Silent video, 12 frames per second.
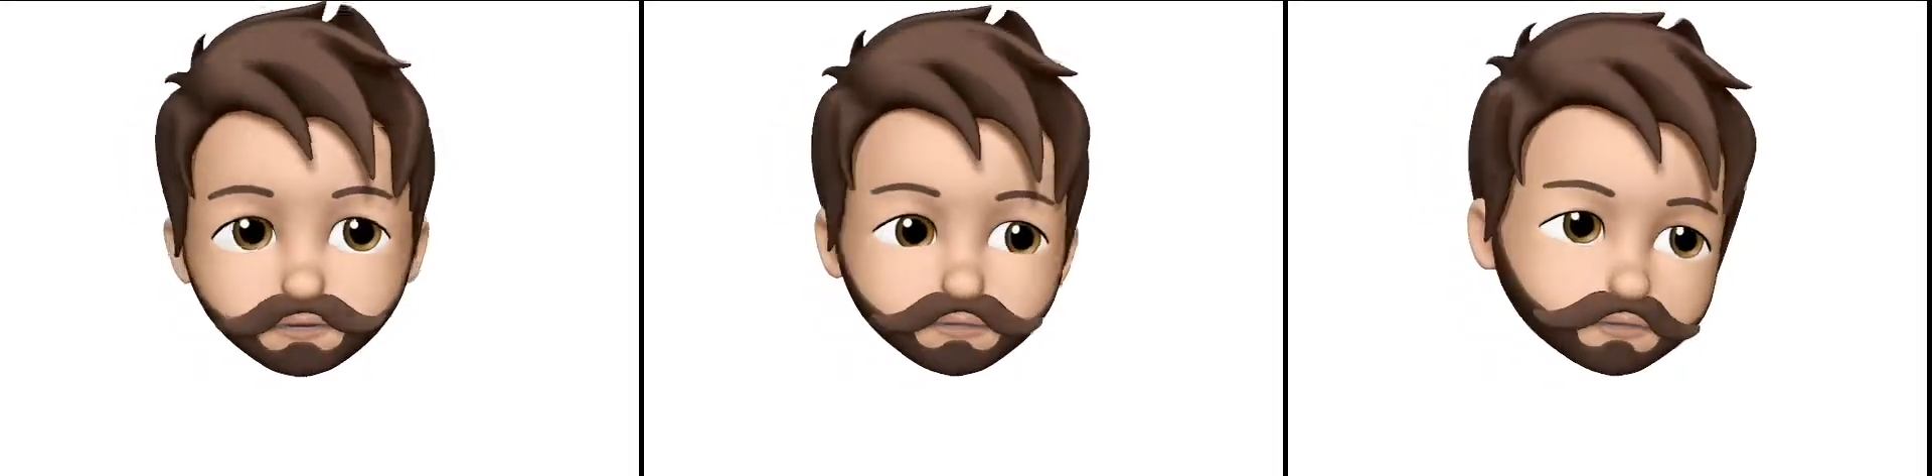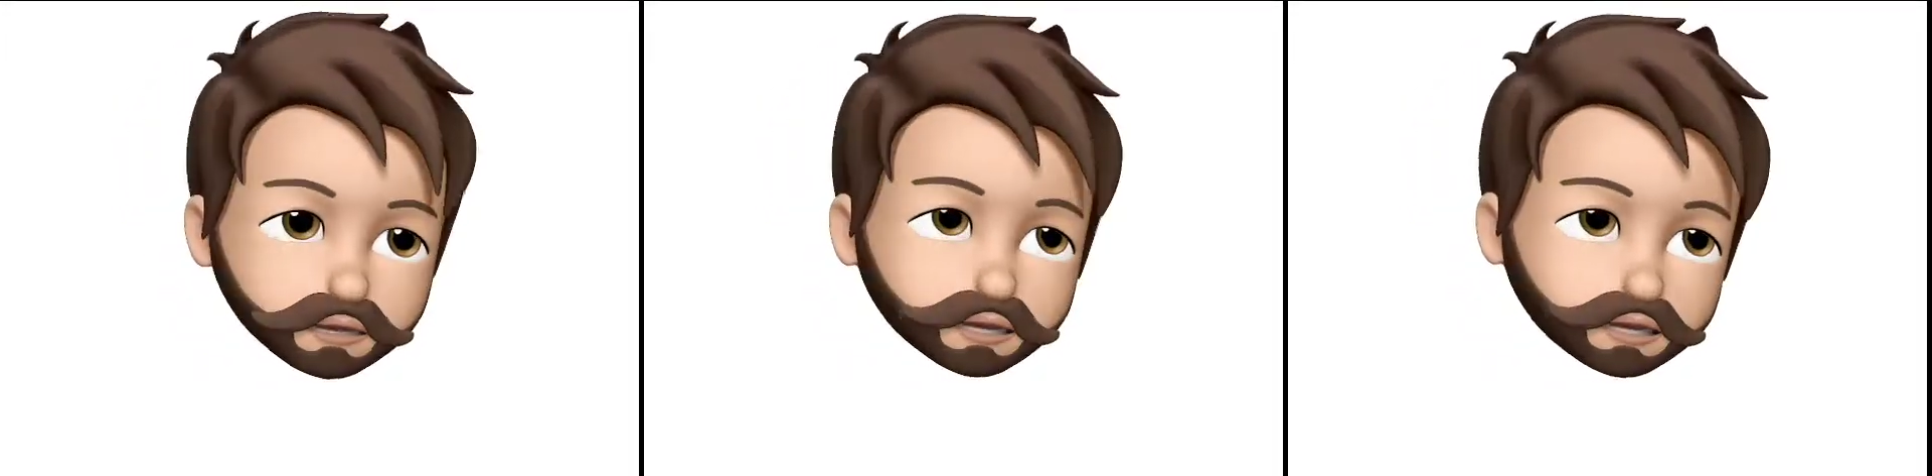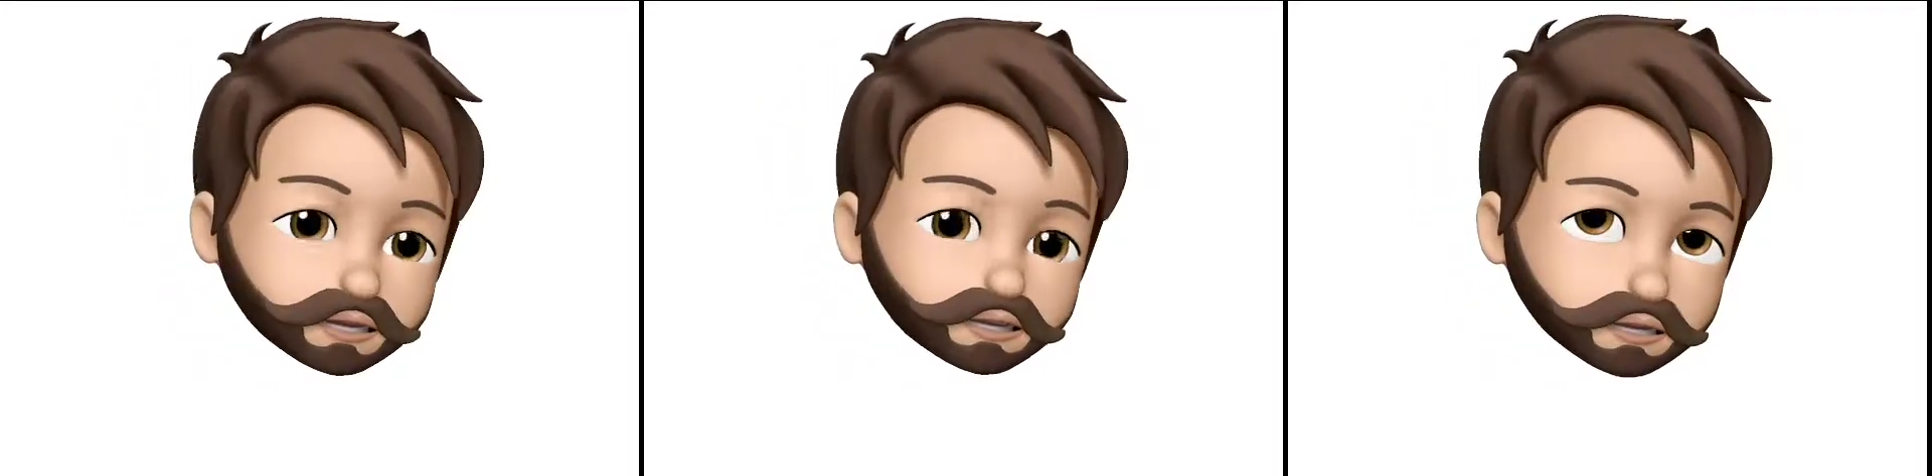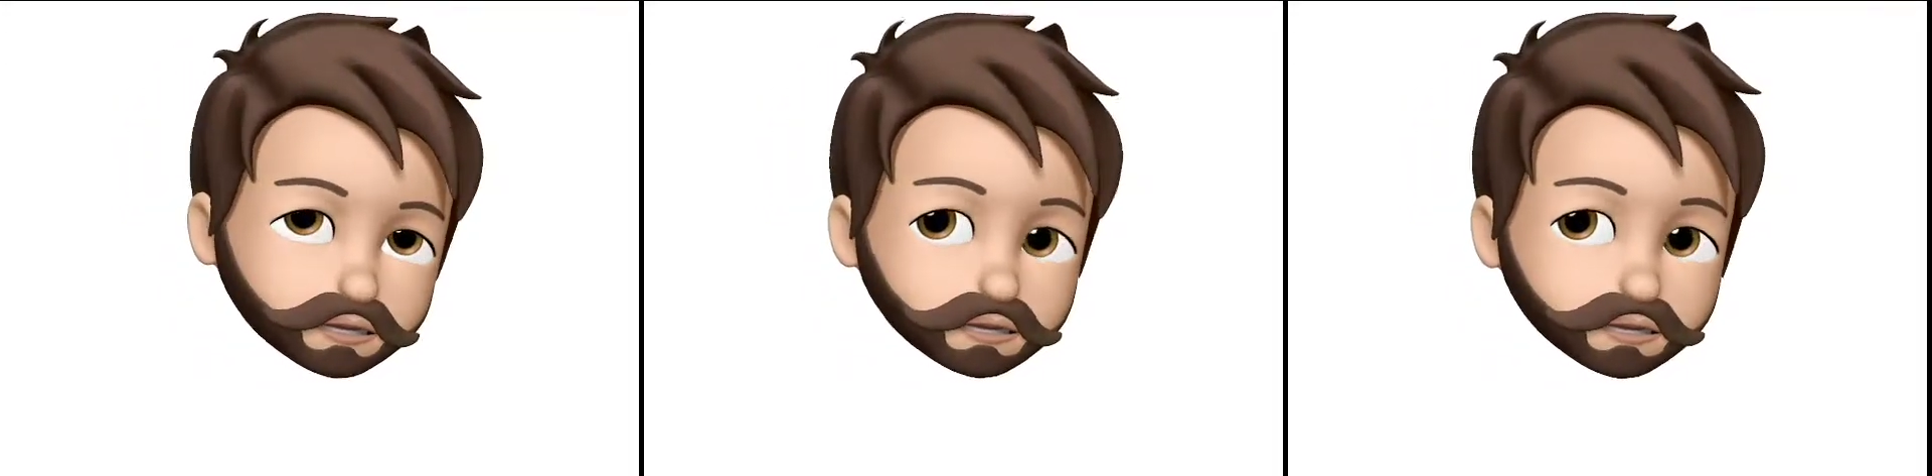
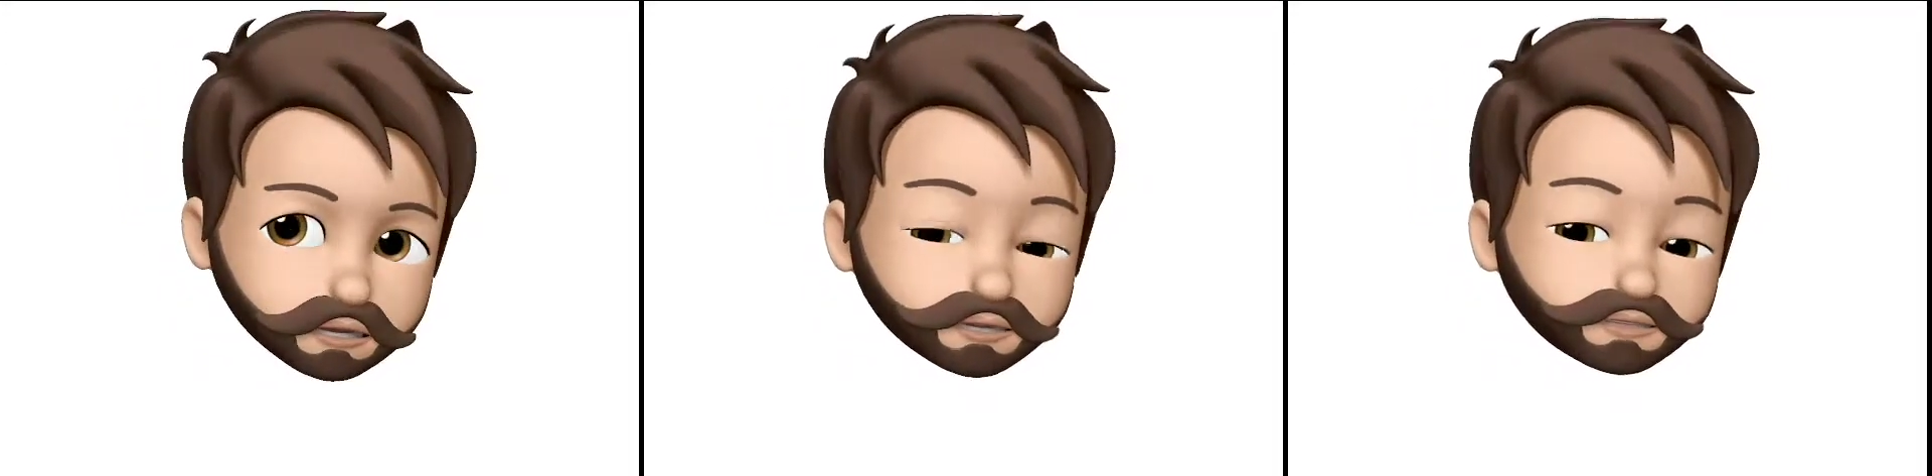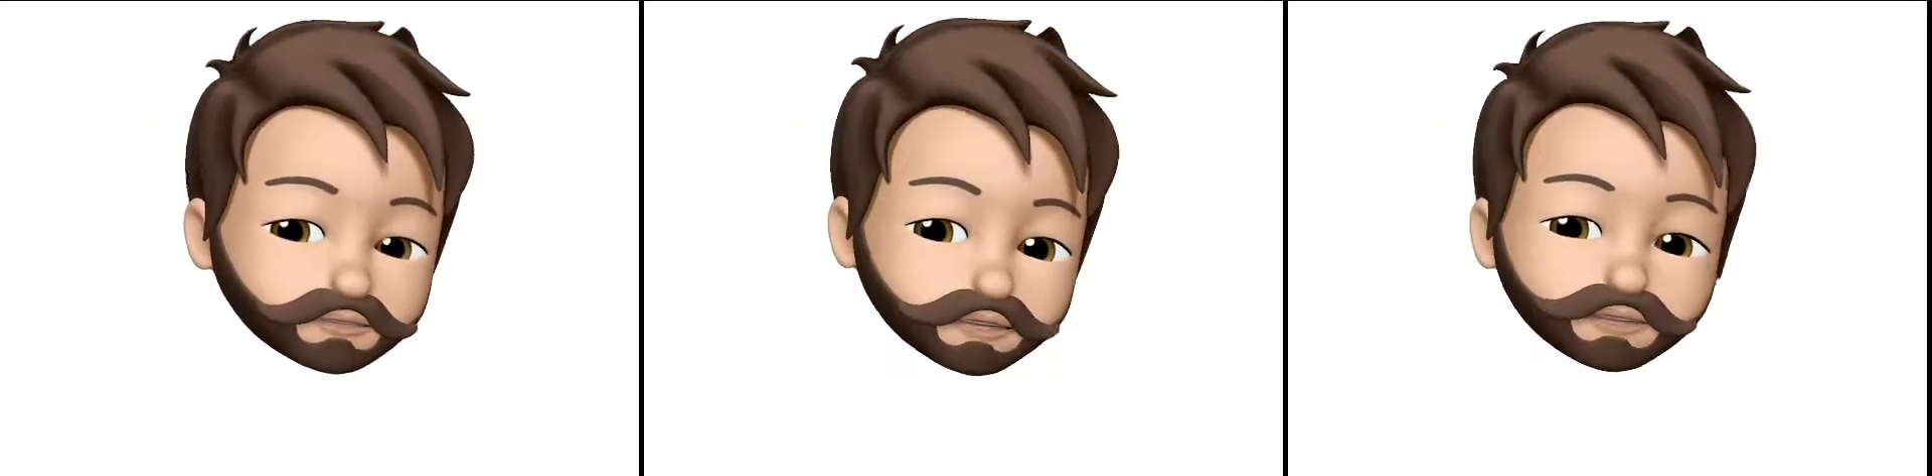my art